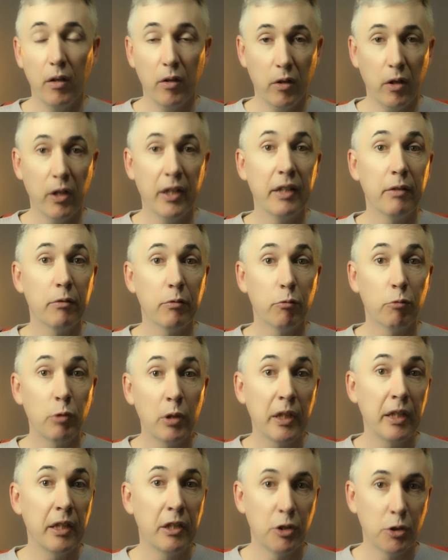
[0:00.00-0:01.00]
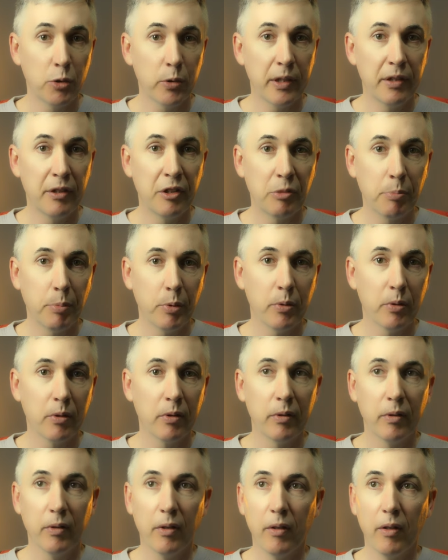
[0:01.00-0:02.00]
I really enjoyed this
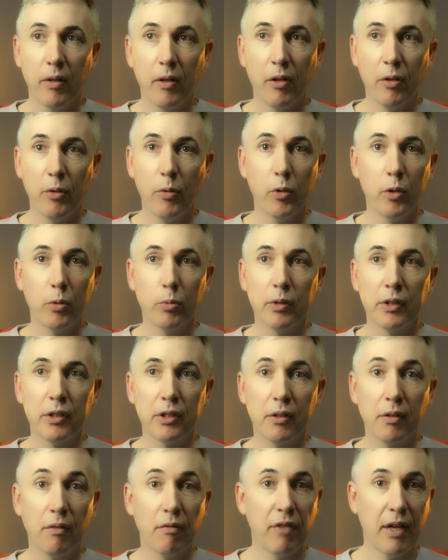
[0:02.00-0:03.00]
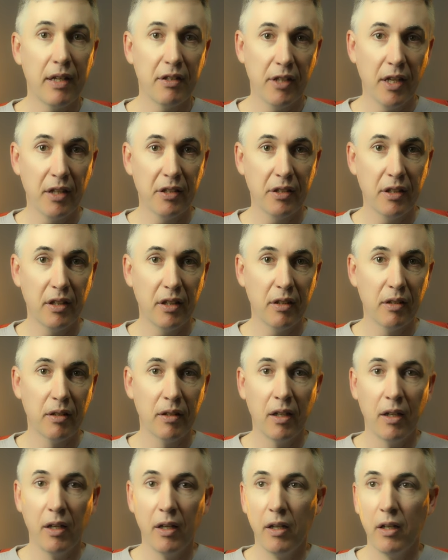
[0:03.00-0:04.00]
book. I thought it was fantastic.
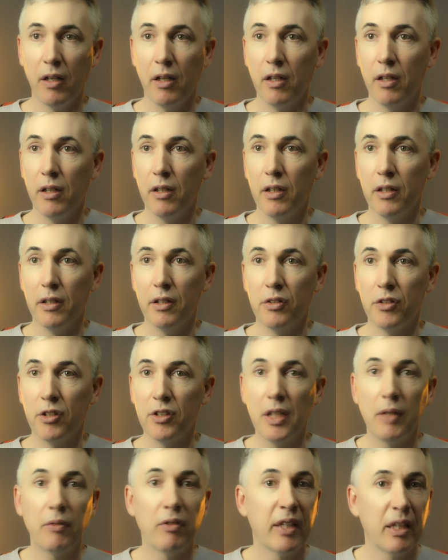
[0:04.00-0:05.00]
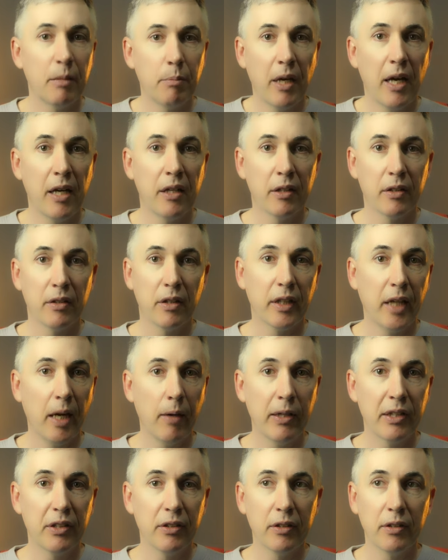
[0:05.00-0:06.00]
Just everything about it, the
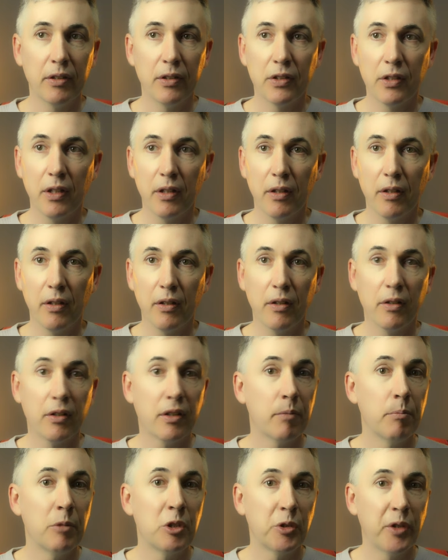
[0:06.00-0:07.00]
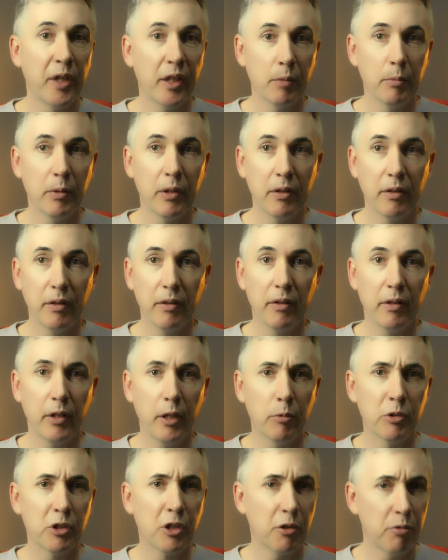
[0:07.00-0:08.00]
characters, the mystery element,
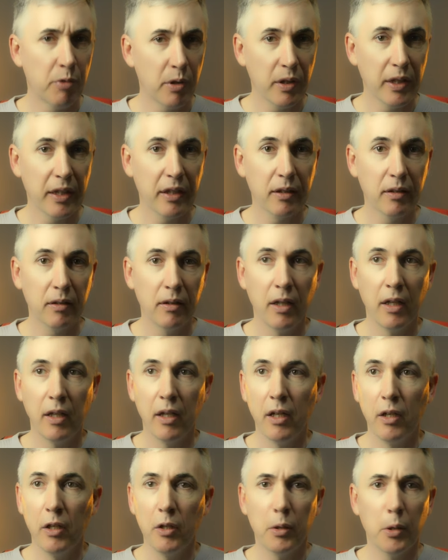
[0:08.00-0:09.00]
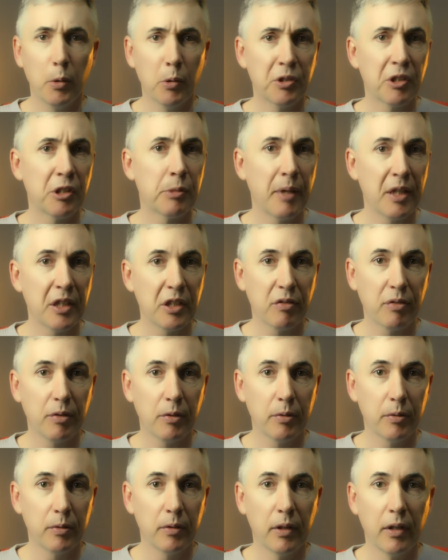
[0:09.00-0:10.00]
it was thrilling, it was
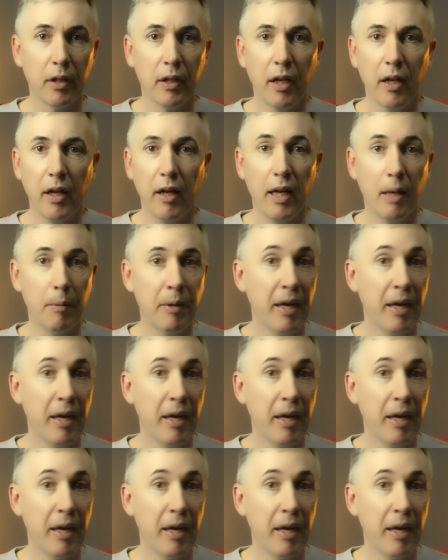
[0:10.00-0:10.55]
suspenseful, and